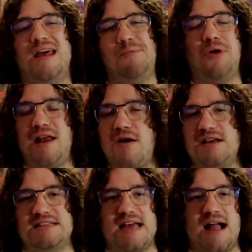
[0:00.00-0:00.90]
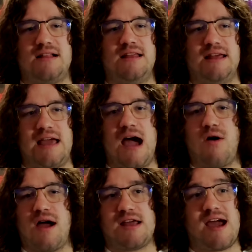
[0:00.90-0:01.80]
And it played out exactly like
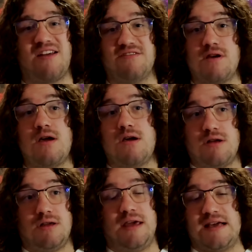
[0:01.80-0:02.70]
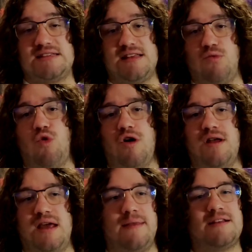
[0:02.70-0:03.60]
how I kind of guessed it
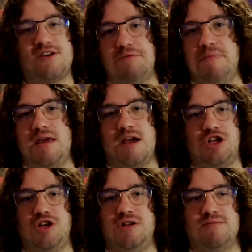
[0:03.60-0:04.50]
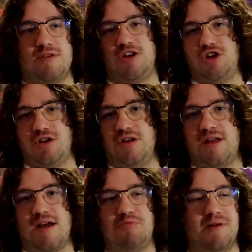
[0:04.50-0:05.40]
would. And that's on me. I shouldn't, I shouldn't do
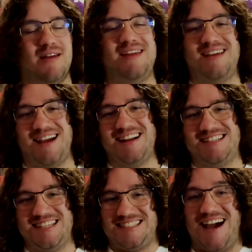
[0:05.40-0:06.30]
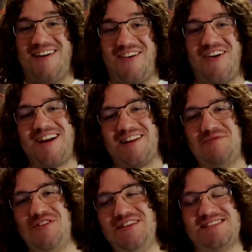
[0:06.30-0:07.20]
that, but it's just how I work in
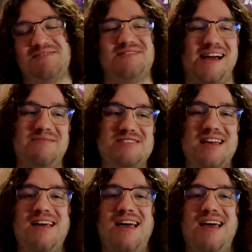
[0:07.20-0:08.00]
movies sometimes.